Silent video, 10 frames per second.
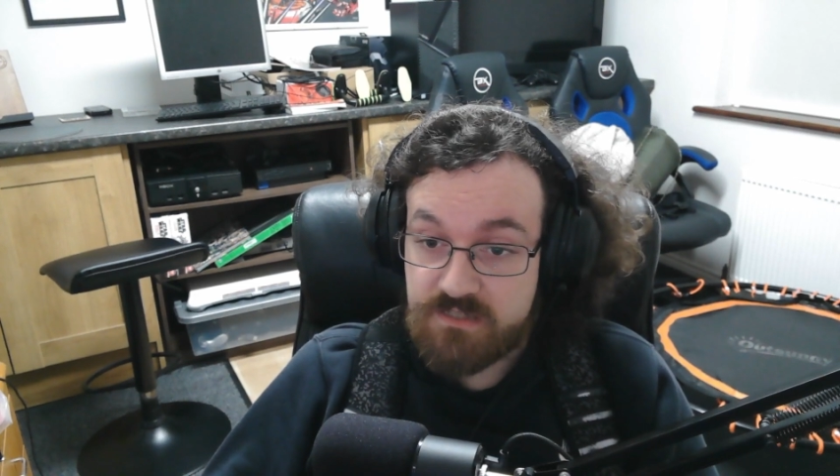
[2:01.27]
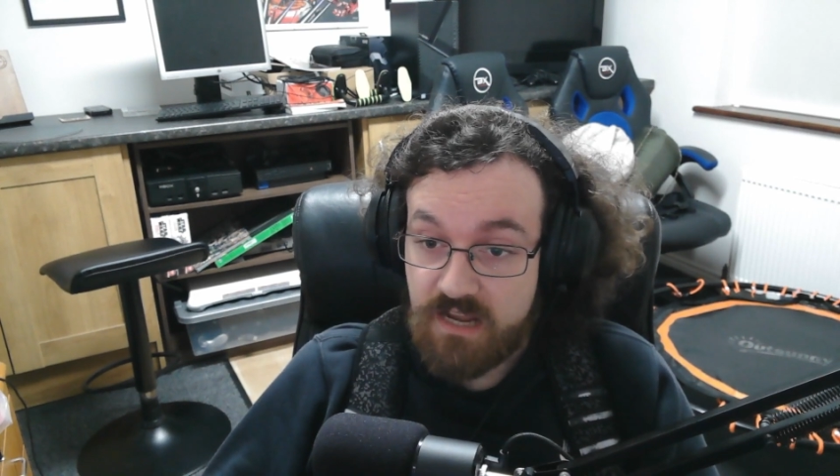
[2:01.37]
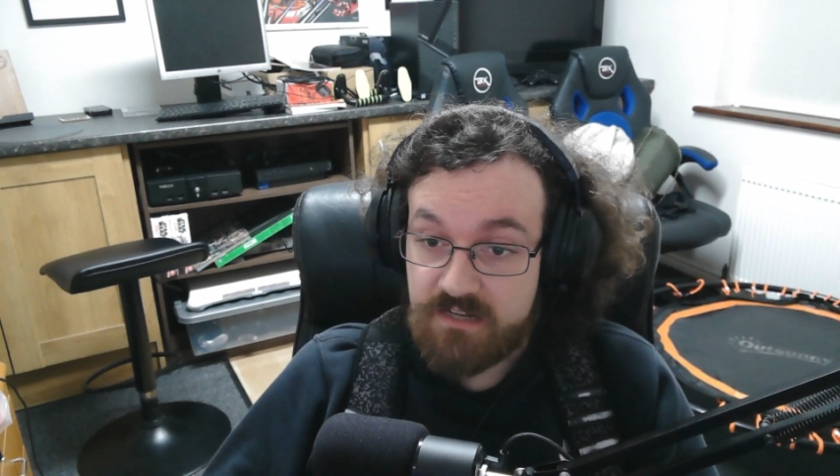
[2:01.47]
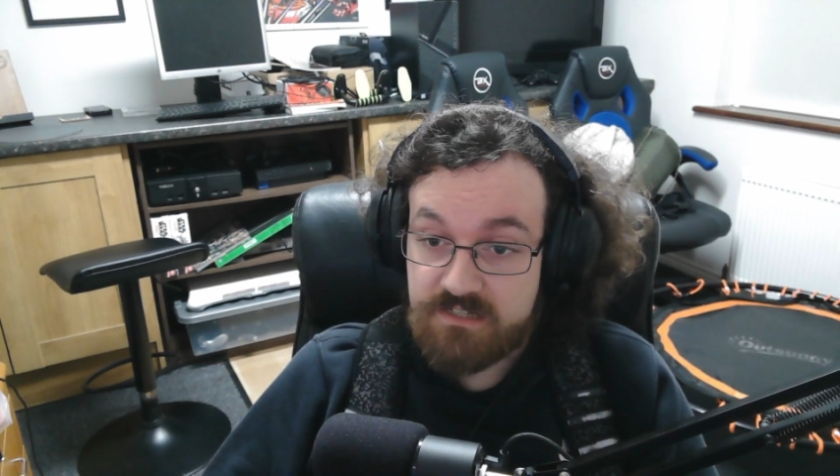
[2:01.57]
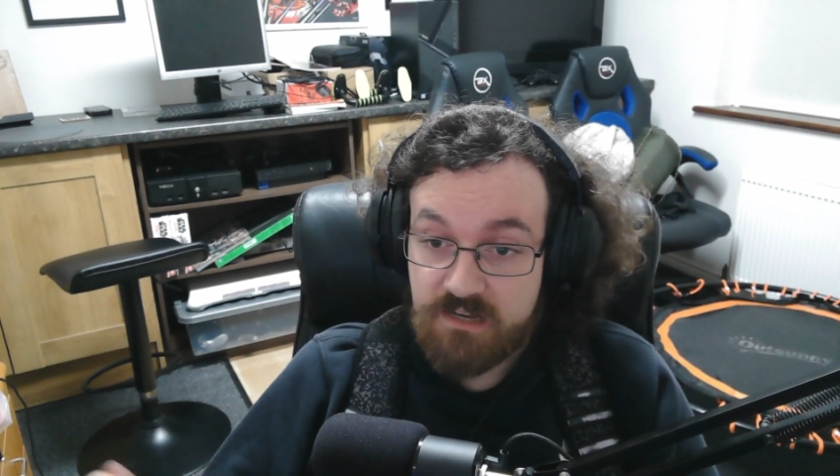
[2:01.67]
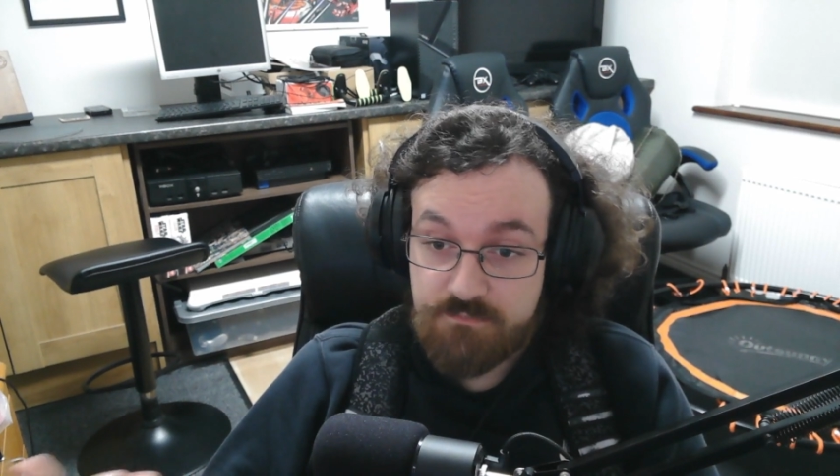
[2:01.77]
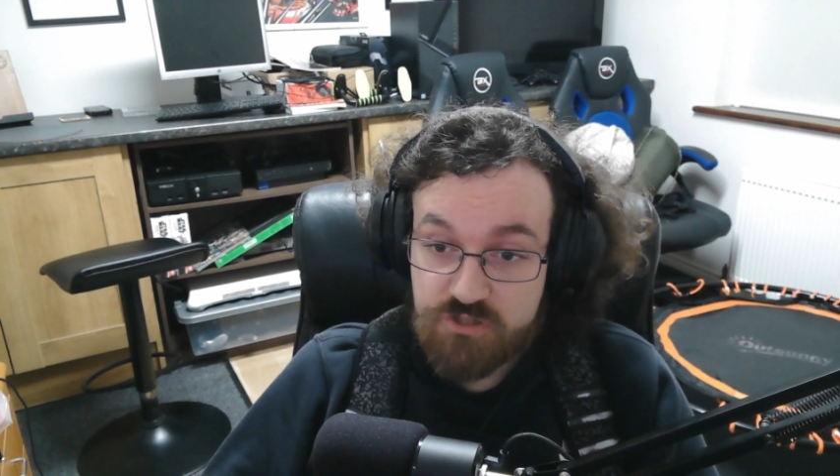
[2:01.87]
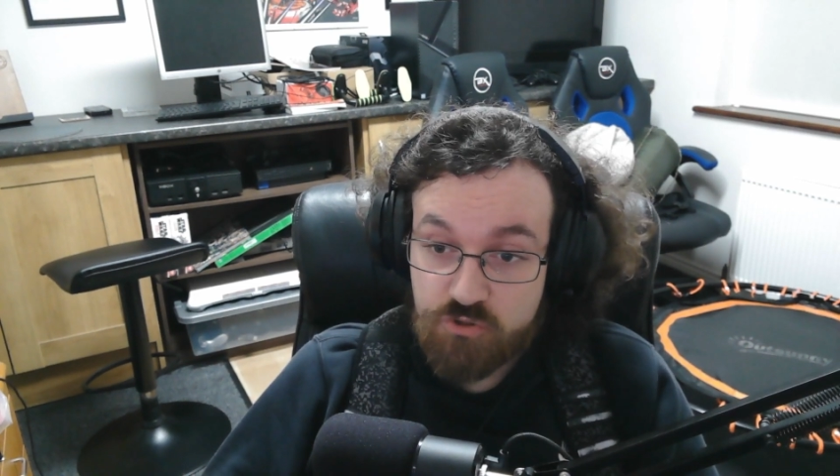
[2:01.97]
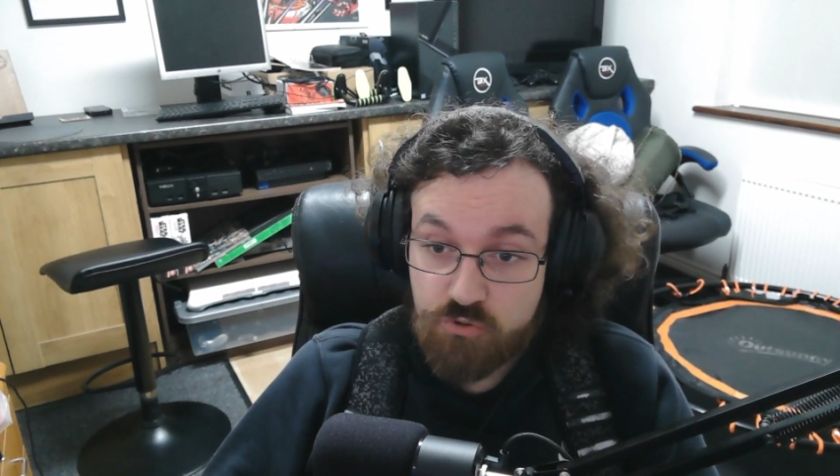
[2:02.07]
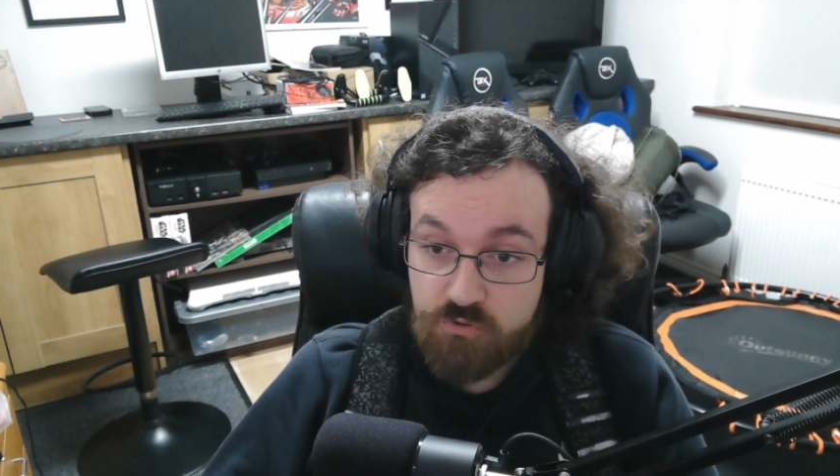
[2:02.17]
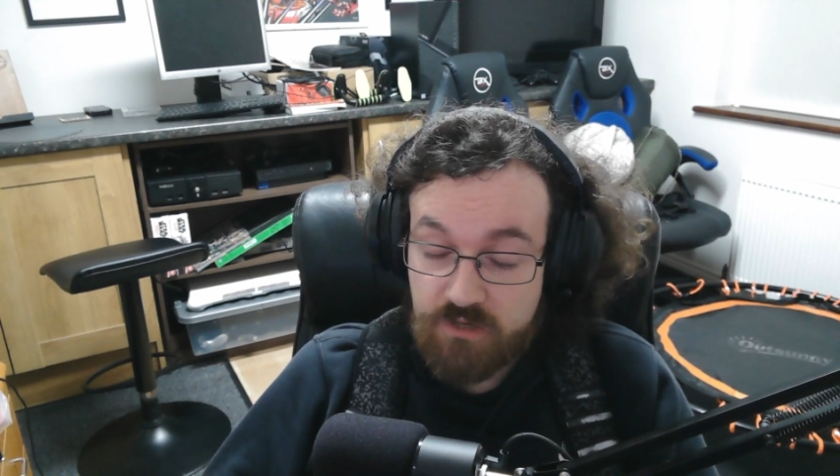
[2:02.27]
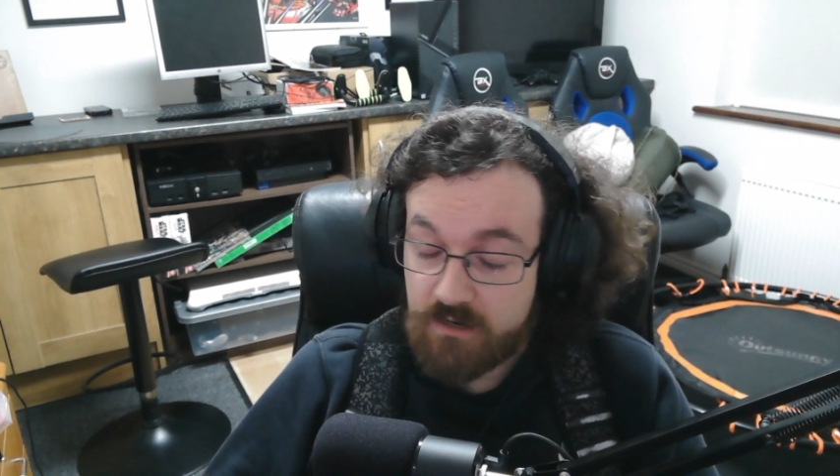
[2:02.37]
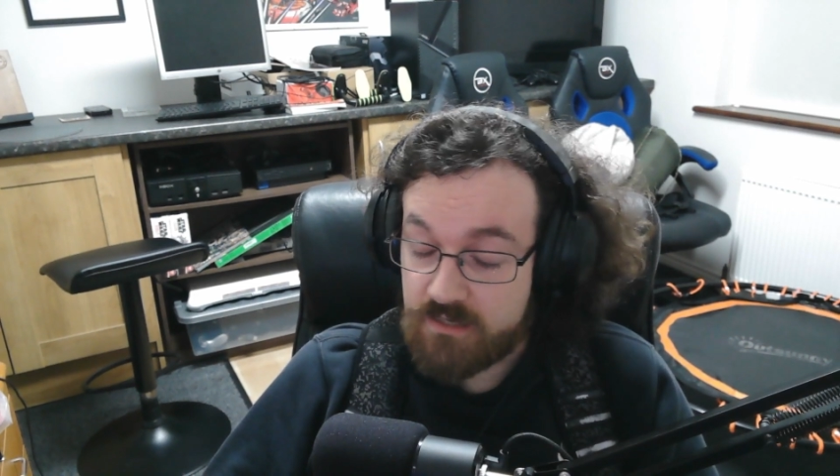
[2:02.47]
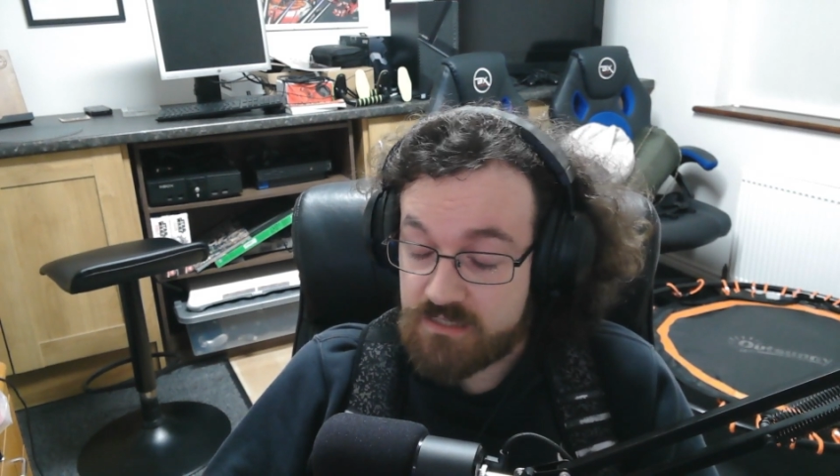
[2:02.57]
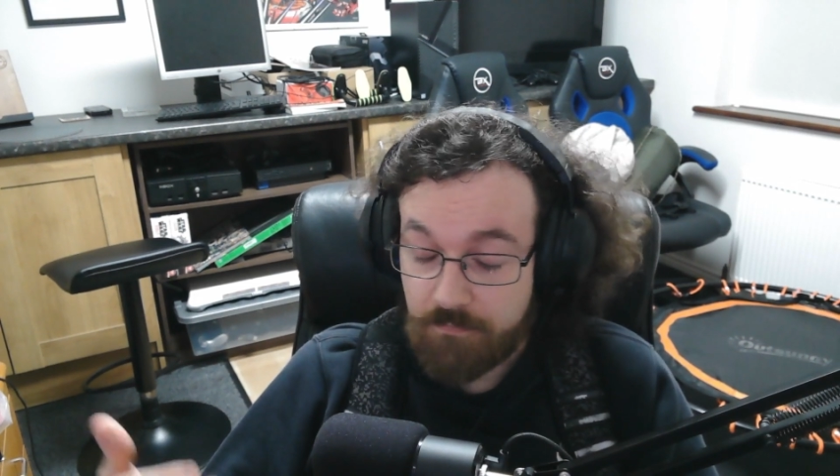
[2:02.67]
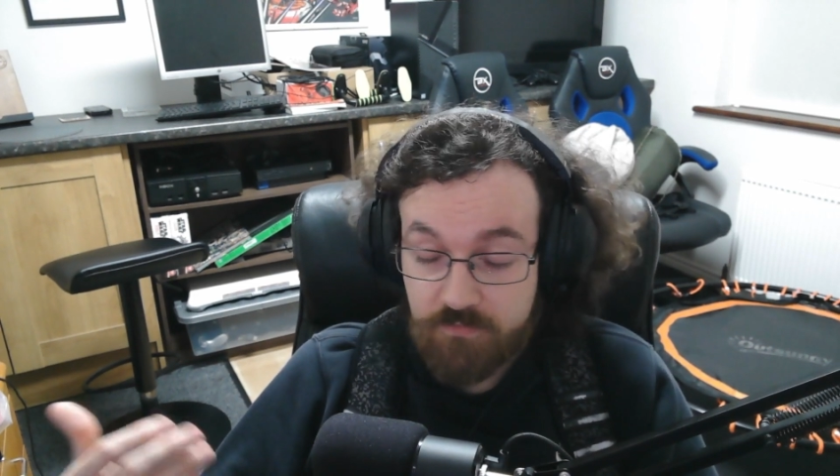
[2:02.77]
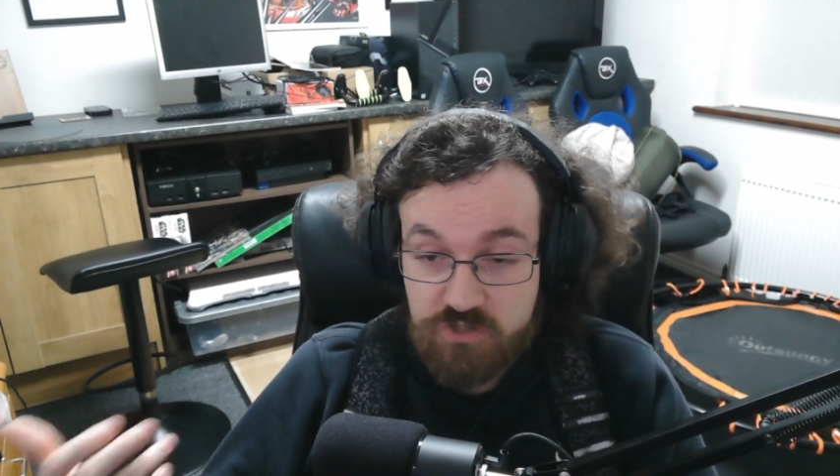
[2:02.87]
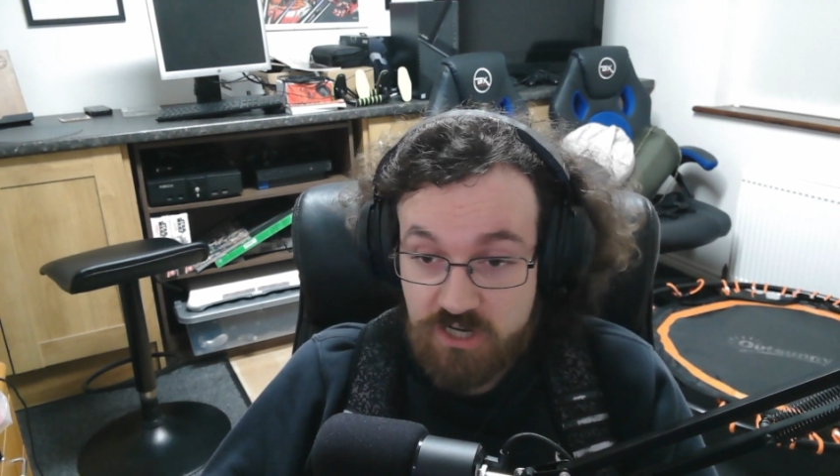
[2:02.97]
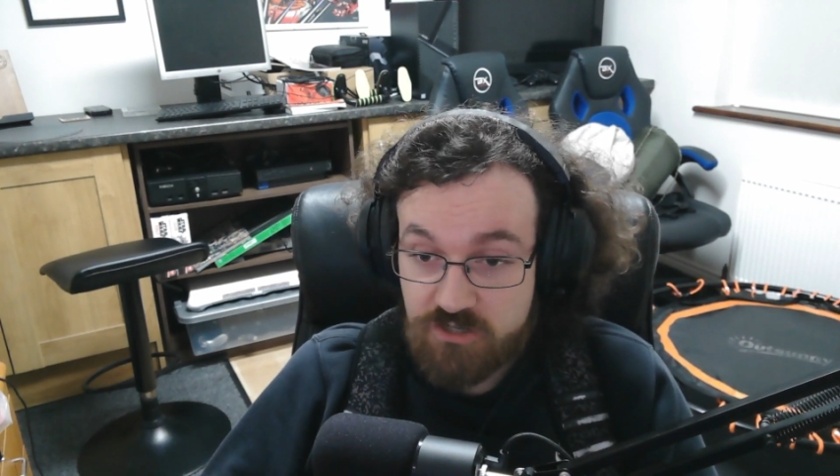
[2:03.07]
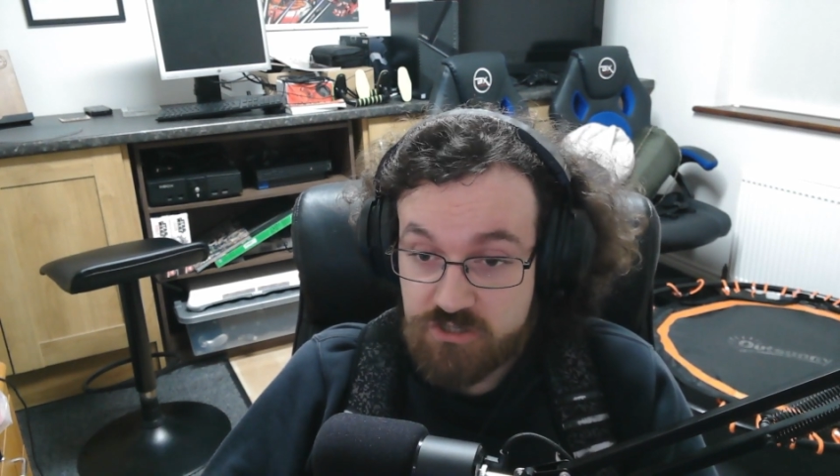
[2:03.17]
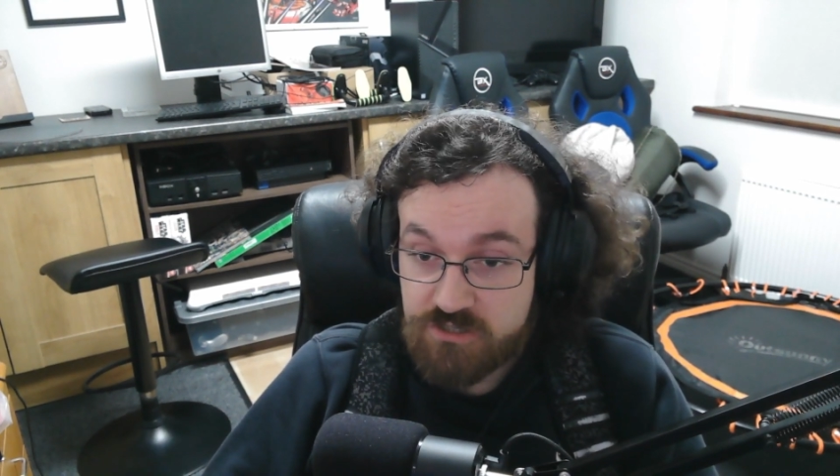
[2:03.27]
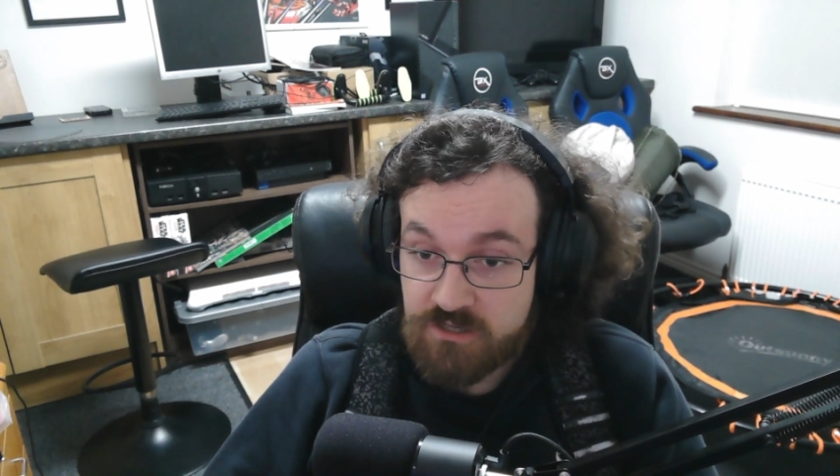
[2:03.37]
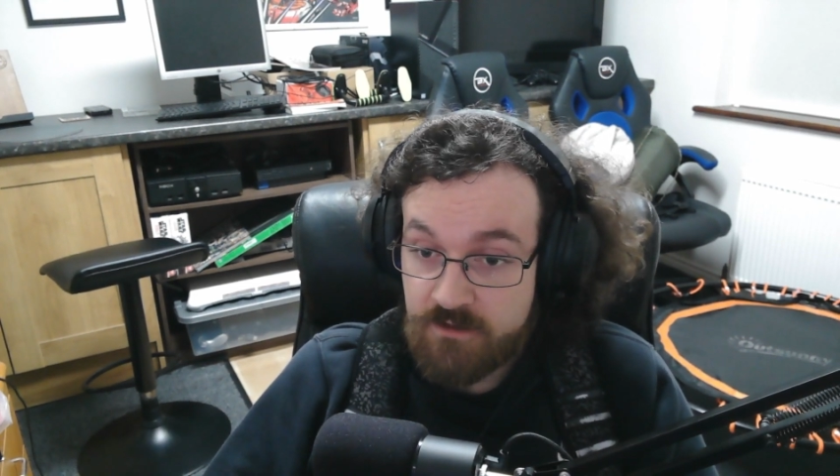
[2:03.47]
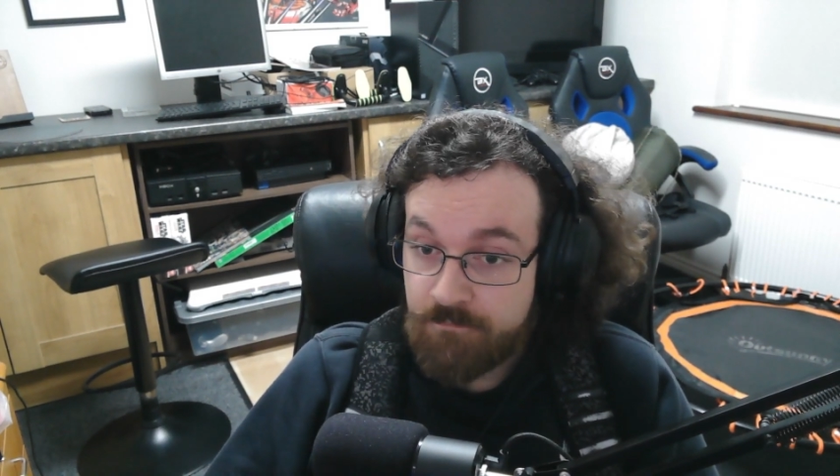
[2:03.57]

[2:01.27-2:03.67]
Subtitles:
anytime soon, not unless something changes.